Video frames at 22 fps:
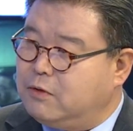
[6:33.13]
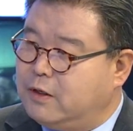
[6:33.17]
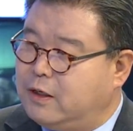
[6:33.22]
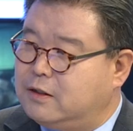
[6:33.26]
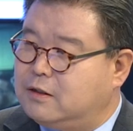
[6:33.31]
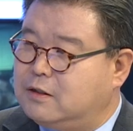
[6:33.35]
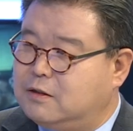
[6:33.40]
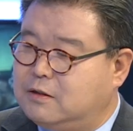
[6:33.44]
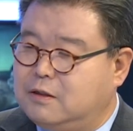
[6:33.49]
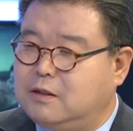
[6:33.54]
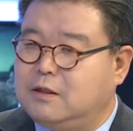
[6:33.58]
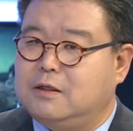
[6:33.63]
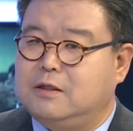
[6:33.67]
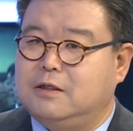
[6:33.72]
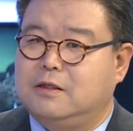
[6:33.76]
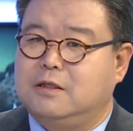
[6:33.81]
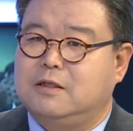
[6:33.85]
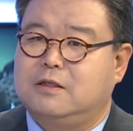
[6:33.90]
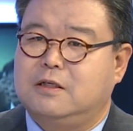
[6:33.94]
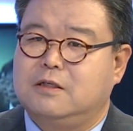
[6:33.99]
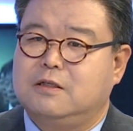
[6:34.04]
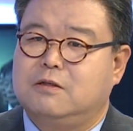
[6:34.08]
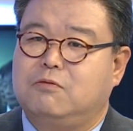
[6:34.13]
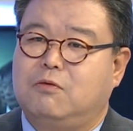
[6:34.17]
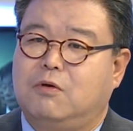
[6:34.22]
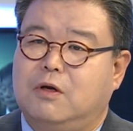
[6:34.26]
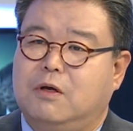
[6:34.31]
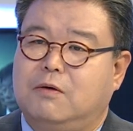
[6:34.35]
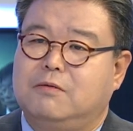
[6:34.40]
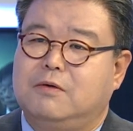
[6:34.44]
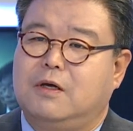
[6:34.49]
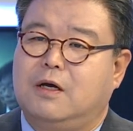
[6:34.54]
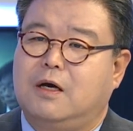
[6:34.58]
rate, still this is one
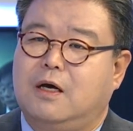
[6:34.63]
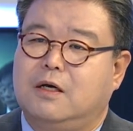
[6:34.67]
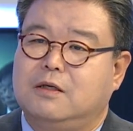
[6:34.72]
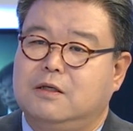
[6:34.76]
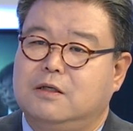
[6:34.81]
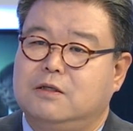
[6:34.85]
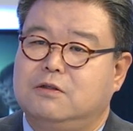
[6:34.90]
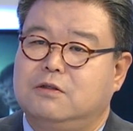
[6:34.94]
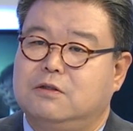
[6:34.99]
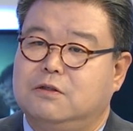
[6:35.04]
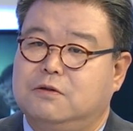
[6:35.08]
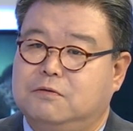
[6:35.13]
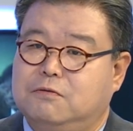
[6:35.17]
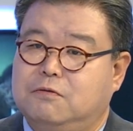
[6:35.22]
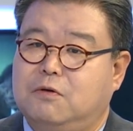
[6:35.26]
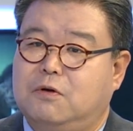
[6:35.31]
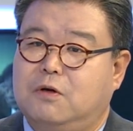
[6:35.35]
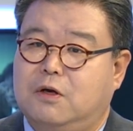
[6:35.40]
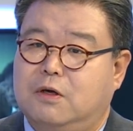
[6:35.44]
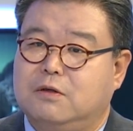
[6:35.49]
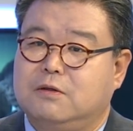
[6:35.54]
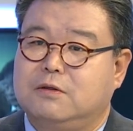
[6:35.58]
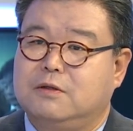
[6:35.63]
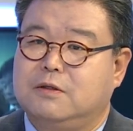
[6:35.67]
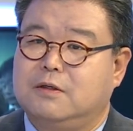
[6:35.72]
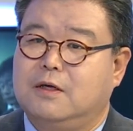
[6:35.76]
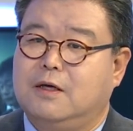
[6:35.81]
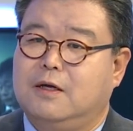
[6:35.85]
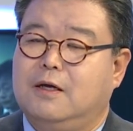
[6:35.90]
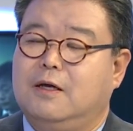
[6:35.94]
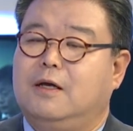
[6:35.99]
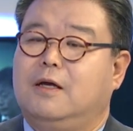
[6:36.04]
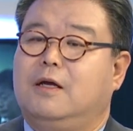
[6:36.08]
of the hard issues for us.
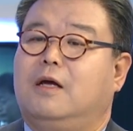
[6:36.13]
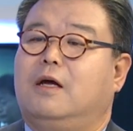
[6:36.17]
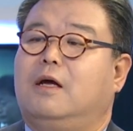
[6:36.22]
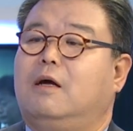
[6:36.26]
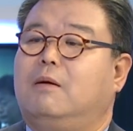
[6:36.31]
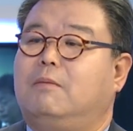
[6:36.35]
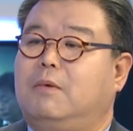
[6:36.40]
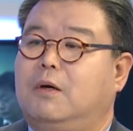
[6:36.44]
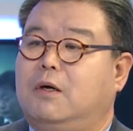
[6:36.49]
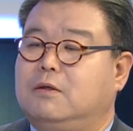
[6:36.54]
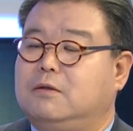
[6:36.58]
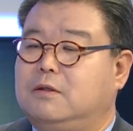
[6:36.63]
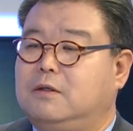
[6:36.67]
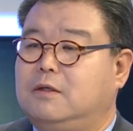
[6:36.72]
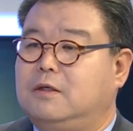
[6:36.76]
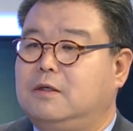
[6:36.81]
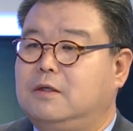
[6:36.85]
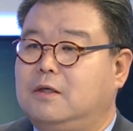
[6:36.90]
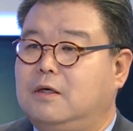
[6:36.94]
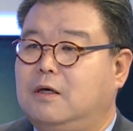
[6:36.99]
About the